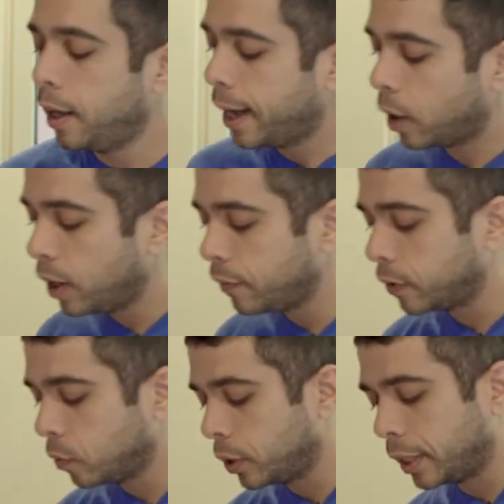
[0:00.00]

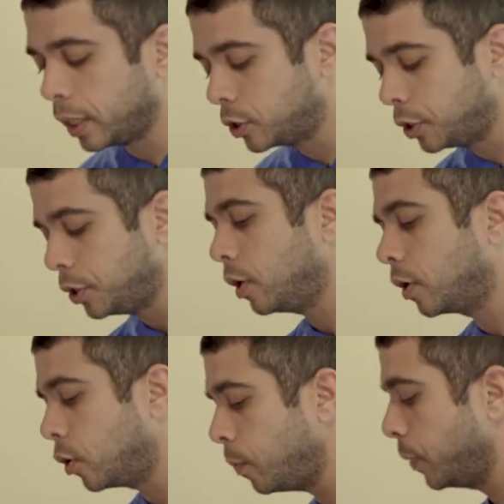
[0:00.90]
However, when it gets to your
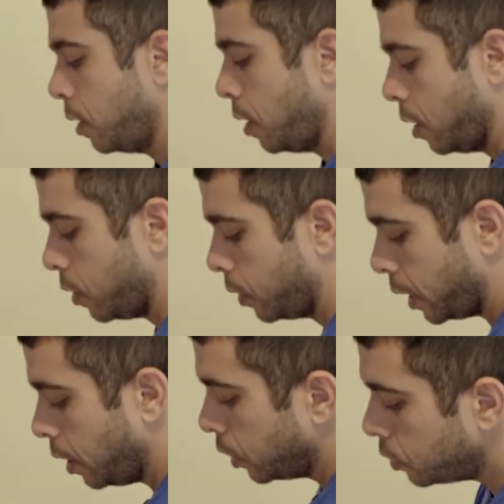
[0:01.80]
home, okay,